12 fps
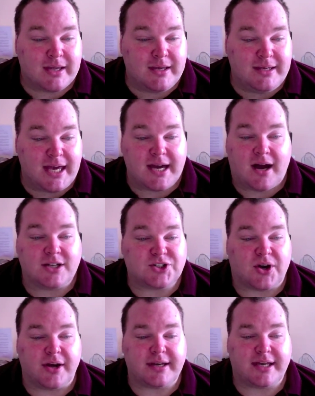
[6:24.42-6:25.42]
yeah, I
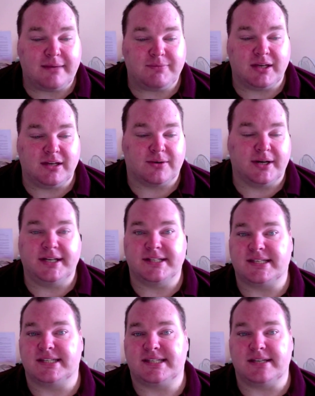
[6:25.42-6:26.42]
try to keep the
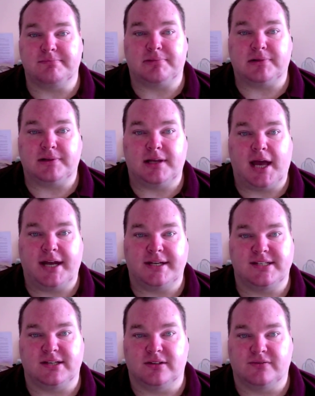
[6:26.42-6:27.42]
ingredients as simple and
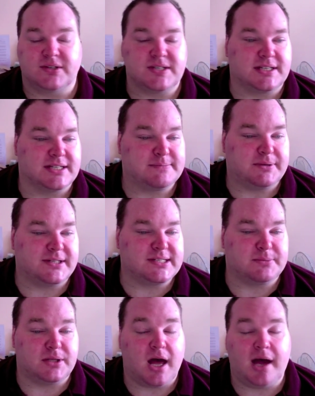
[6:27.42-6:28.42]
as universal as
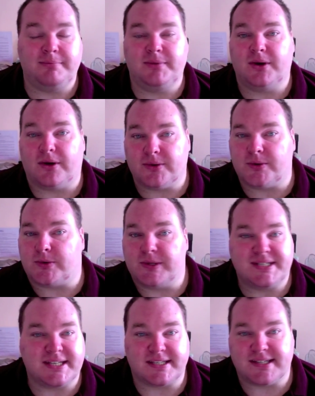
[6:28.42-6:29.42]
possible. I'm not
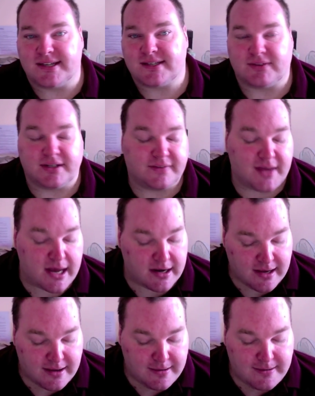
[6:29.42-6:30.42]
always successful at that.
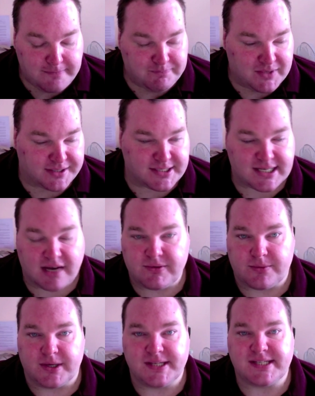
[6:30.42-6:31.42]
I
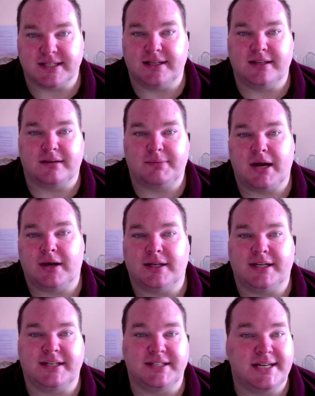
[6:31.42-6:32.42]
discovered recently that apparently
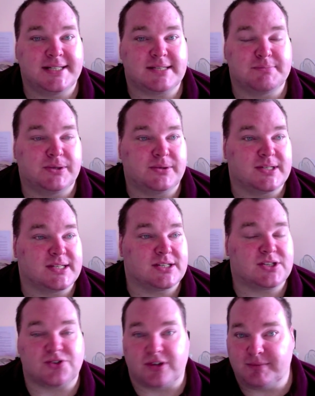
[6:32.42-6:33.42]
condensed milk is
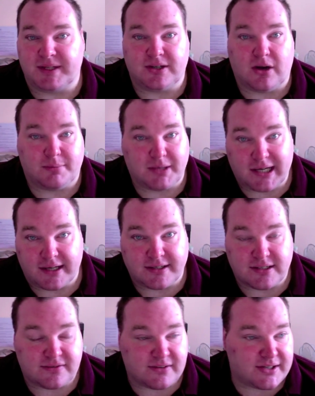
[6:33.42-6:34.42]
extremely complicated
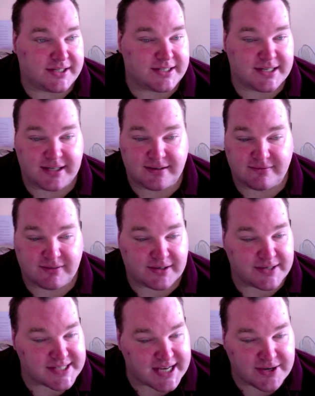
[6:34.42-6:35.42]
to find in
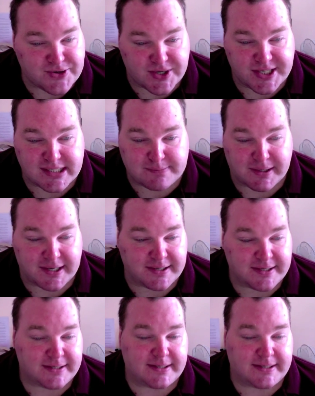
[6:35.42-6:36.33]
various countries, but